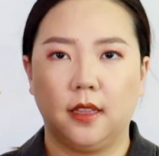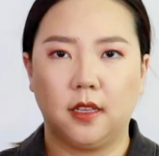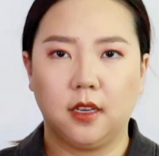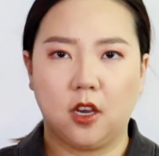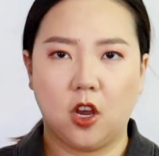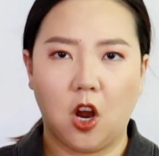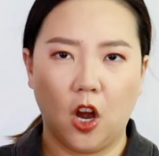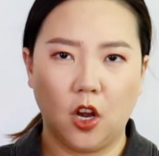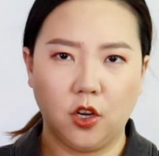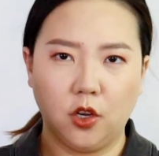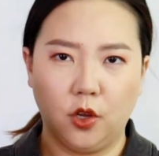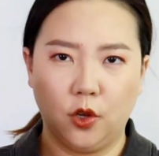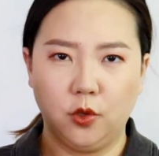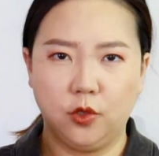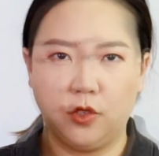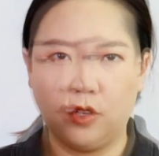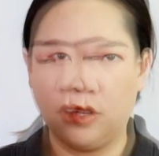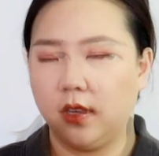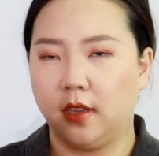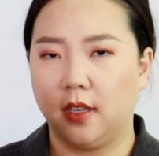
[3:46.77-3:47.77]
the card
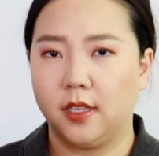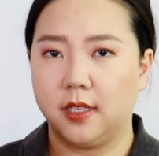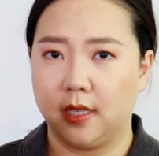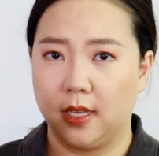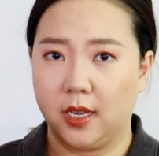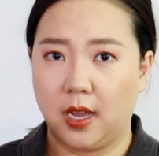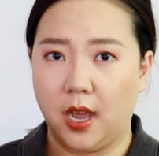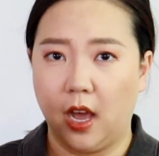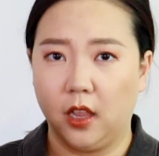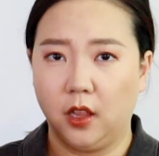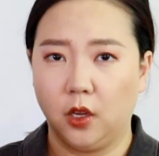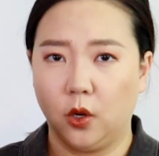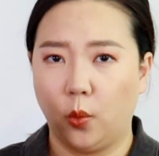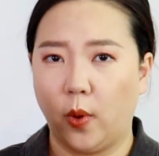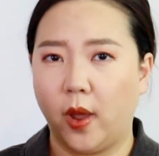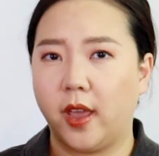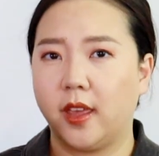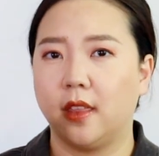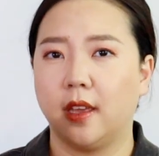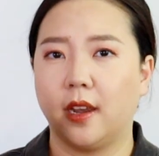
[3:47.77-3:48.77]
holder is the
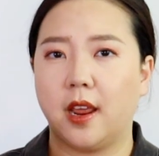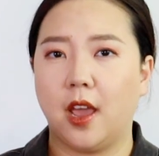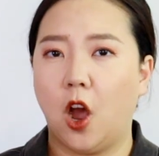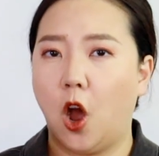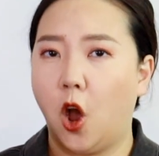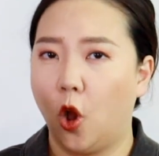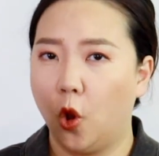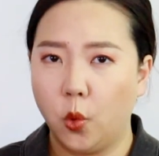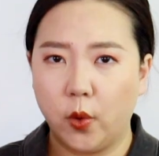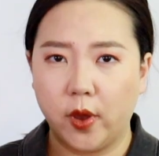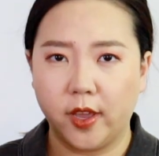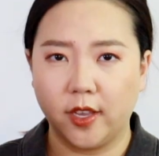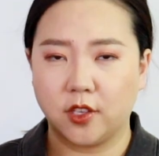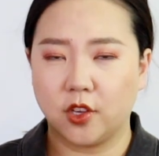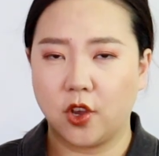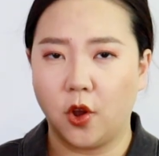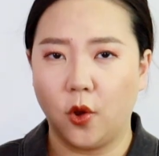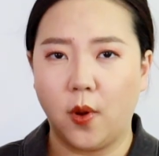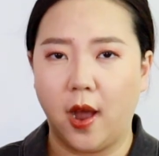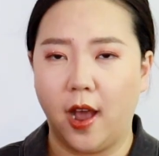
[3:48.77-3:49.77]
colorway that I always
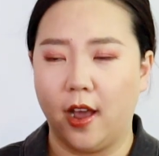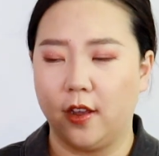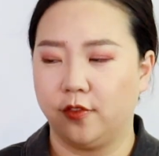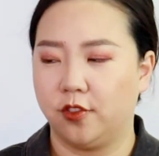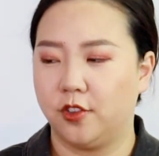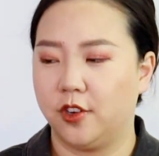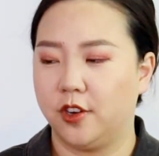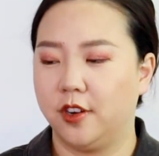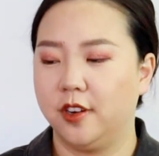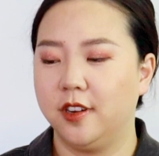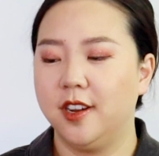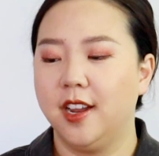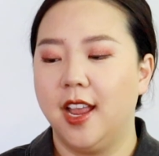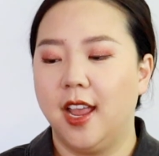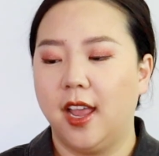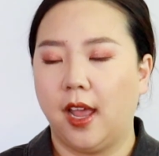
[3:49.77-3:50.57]
go after